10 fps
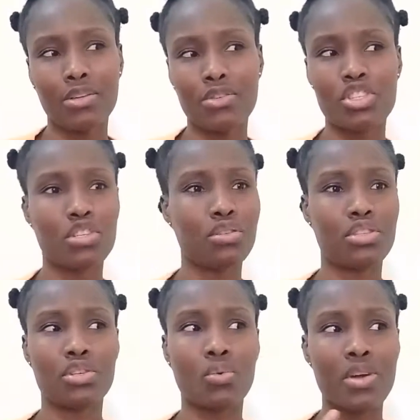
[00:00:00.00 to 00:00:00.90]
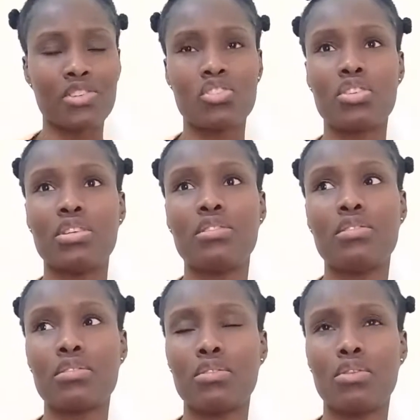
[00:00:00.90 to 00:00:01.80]
she
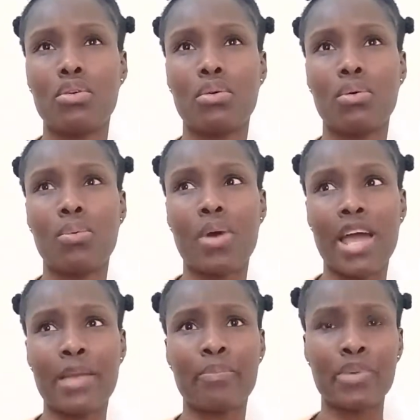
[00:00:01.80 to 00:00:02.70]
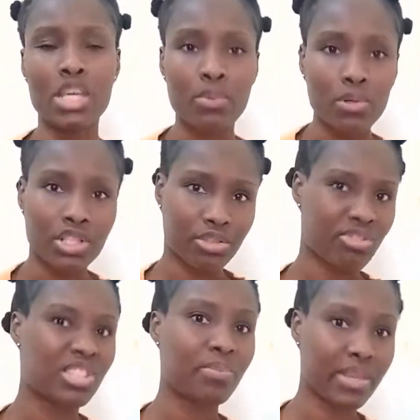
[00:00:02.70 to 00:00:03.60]
questions why people
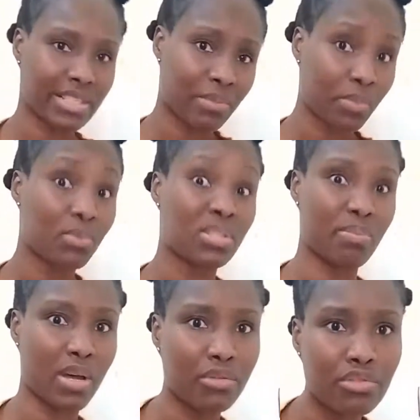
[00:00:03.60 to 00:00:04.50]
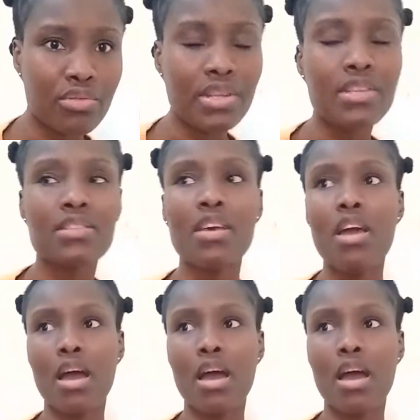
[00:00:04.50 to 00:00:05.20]
disrespect other people's boundaries,